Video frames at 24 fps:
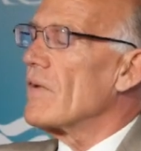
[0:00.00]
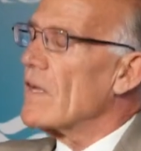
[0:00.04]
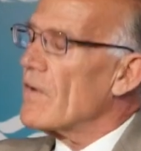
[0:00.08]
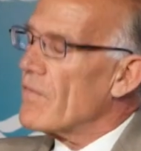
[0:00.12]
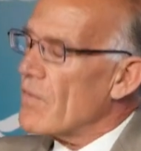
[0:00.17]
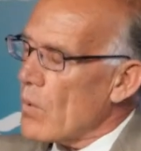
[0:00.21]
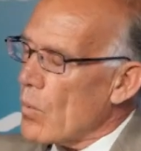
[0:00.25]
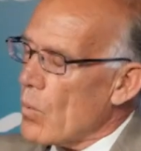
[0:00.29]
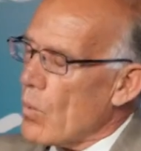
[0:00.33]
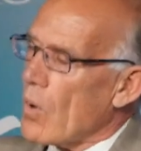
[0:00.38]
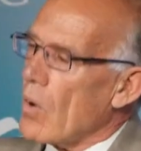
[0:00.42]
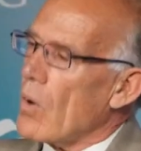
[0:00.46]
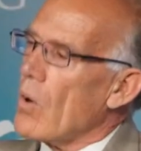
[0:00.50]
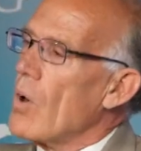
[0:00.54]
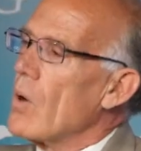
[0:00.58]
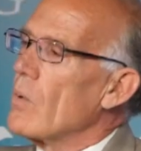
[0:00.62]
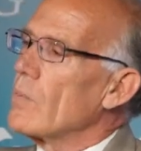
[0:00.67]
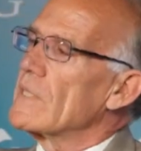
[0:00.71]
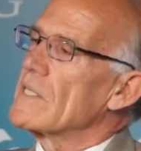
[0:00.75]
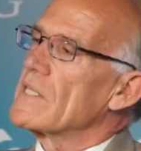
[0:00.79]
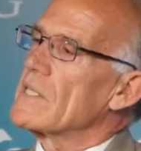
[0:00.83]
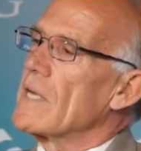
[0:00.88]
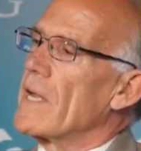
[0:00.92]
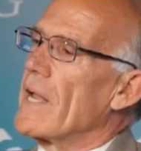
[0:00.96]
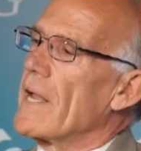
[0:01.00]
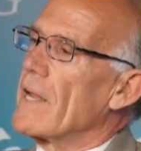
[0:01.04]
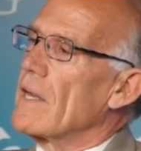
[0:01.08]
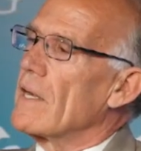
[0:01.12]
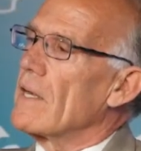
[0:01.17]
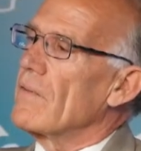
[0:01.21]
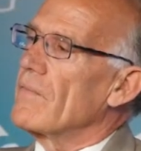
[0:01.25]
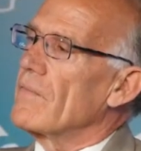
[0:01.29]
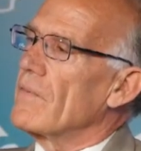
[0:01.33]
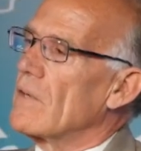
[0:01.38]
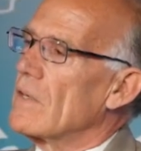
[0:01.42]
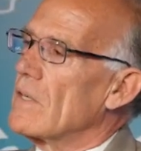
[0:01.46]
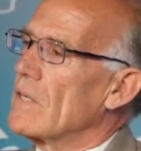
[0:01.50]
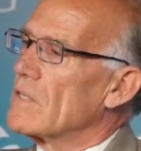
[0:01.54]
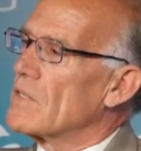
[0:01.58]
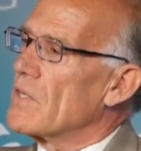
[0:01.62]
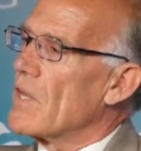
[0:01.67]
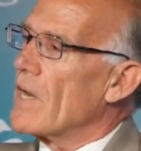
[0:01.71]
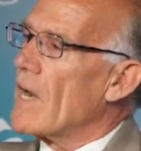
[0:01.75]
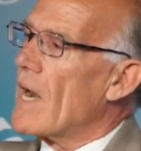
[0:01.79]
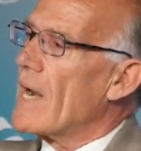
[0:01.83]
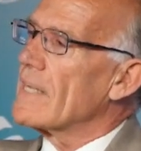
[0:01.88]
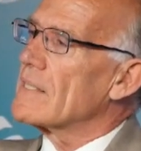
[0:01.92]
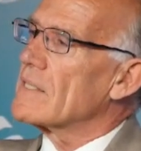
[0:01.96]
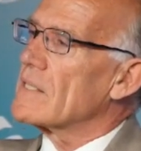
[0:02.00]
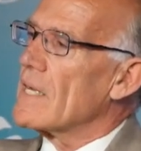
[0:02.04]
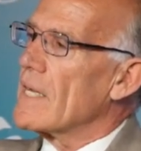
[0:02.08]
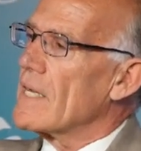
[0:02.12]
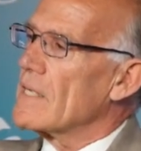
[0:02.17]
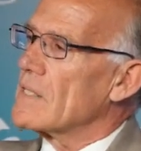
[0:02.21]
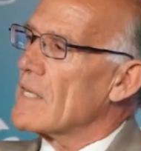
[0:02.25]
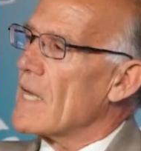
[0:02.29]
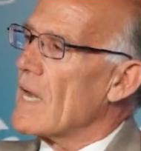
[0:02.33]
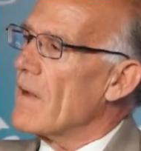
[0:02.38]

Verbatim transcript: If it were always negative, does the United States